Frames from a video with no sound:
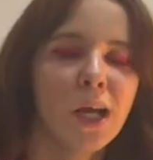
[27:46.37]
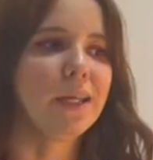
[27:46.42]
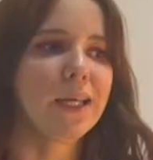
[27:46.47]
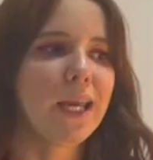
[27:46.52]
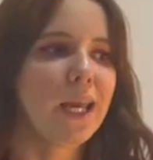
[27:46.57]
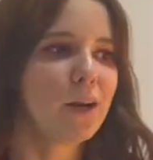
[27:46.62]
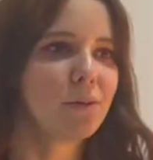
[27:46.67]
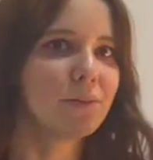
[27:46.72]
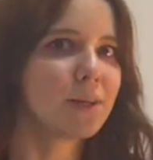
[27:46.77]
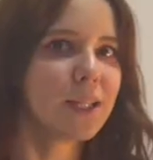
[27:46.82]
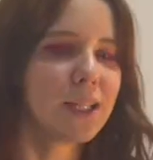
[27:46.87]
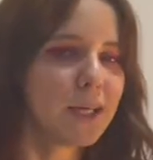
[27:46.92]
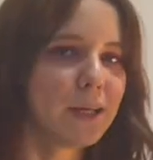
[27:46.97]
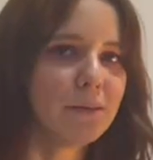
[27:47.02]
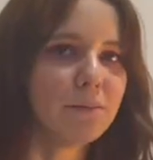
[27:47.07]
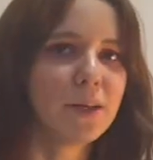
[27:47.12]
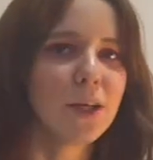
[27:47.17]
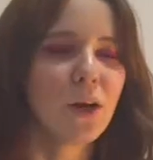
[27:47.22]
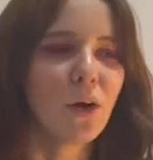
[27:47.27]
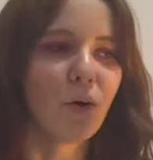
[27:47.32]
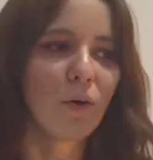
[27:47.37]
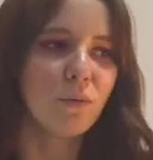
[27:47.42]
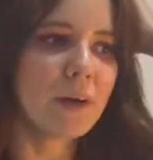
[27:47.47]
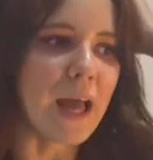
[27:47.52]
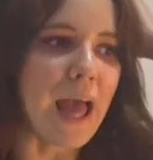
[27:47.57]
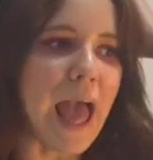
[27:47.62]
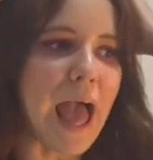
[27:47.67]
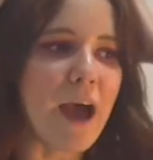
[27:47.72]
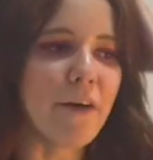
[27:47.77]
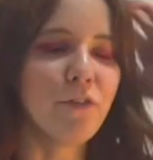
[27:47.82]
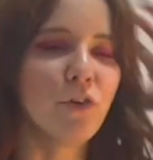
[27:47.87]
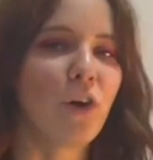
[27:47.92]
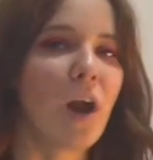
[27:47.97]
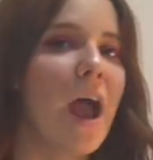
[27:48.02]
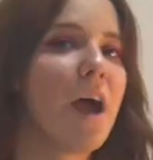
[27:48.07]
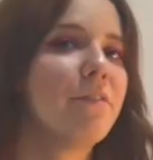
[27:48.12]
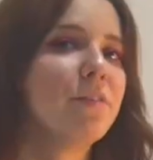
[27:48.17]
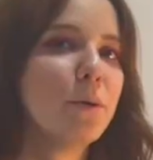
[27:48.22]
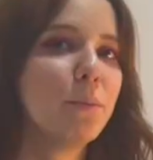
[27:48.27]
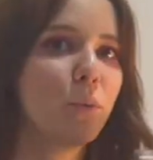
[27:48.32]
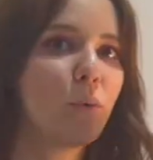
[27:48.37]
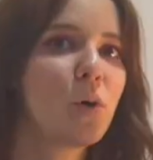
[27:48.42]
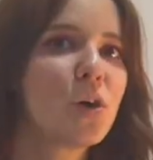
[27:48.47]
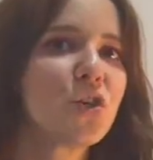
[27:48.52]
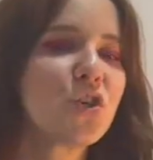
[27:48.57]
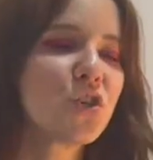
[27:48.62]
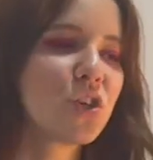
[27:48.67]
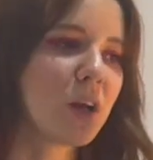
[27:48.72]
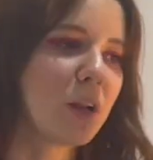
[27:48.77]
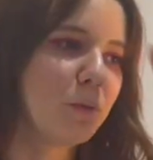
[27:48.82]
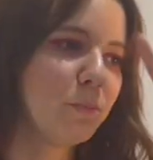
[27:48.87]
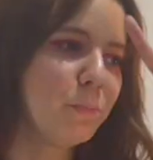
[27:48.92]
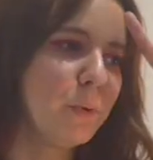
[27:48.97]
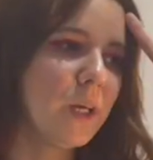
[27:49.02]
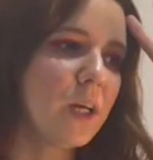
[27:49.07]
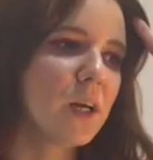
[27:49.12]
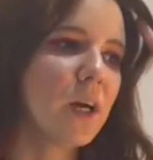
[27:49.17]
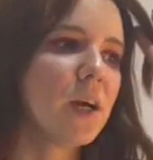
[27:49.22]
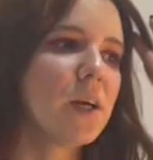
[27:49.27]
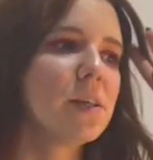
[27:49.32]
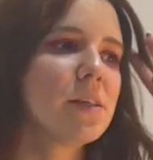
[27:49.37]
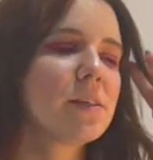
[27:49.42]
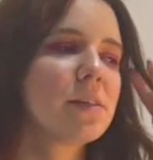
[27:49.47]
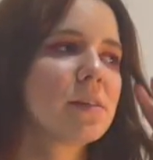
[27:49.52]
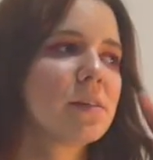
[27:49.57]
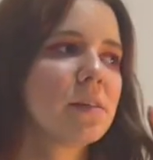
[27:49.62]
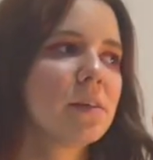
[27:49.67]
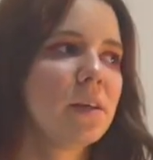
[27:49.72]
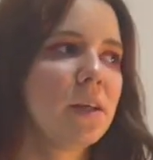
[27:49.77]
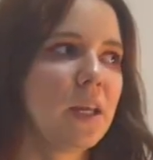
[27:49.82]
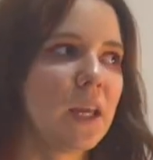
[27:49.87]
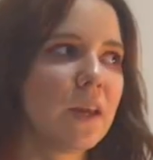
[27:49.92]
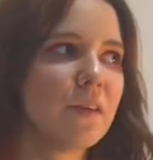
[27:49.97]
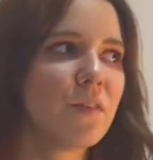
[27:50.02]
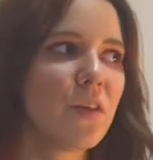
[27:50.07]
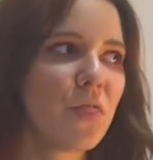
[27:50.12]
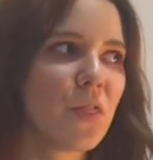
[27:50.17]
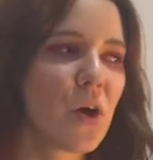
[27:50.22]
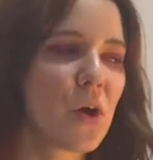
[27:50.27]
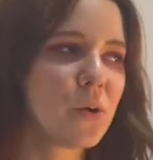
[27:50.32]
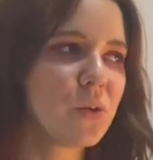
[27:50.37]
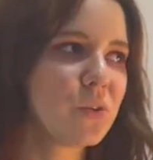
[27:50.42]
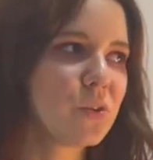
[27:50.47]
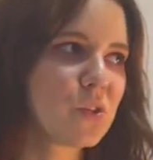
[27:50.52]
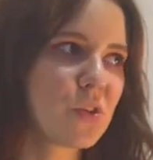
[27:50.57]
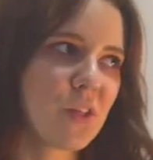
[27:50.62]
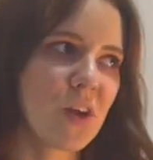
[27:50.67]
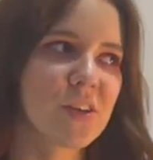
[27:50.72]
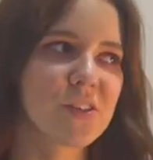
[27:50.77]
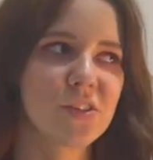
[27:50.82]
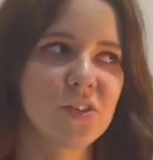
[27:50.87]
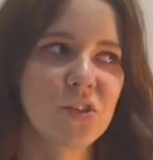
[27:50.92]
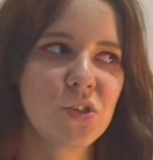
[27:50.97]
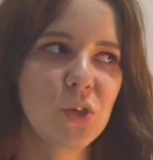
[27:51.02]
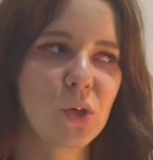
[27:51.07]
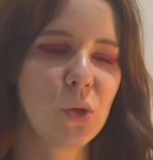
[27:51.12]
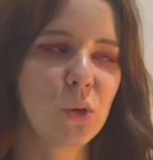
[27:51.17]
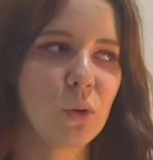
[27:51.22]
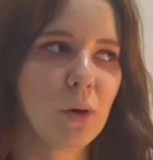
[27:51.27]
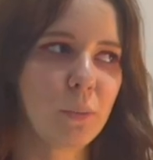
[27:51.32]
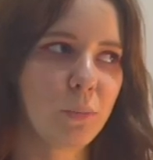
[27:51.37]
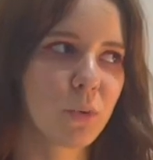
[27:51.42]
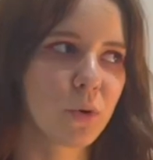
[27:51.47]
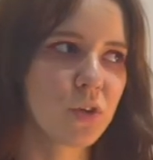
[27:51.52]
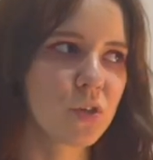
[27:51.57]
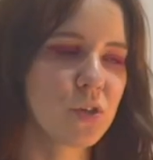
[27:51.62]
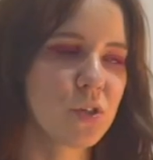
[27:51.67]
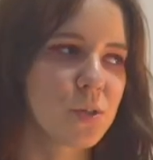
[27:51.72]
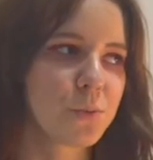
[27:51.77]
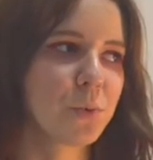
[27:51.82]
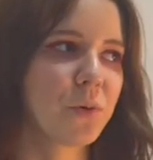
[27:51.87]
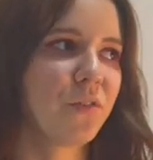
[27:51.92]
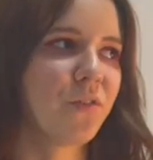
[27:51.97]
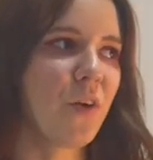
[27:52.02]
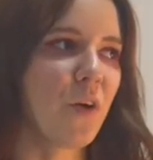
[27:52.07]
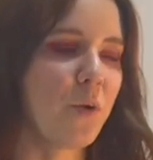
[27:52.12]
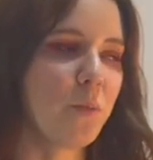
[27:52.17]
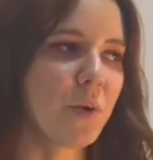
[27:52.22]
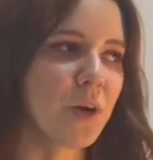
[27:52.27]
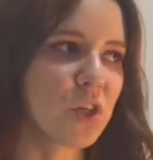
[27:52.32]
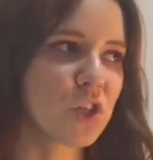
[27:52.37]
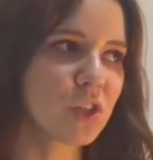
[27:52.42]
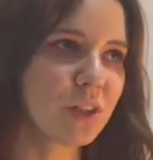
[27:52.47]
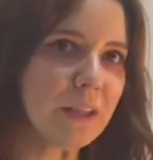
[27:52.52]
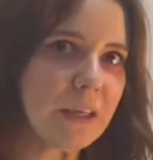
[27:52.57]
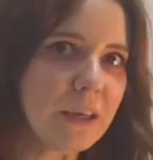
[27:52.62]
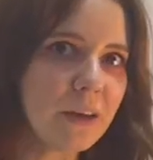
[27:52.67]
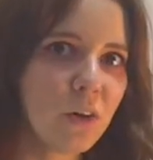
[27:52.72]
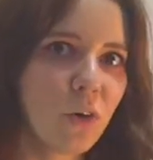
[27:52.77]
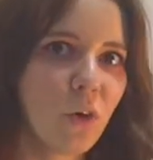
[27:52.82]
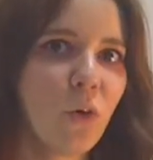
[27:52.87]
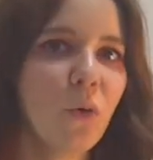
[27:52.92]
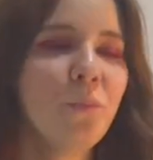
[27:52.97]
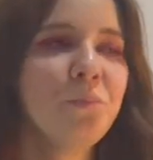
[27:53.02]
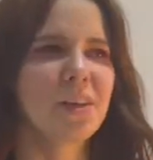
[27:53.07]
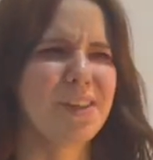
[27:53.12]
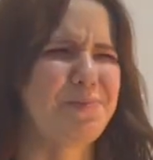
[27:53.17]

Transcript: They can't really, you know, have her have an abortion because even though 2002 abortions were very much legal,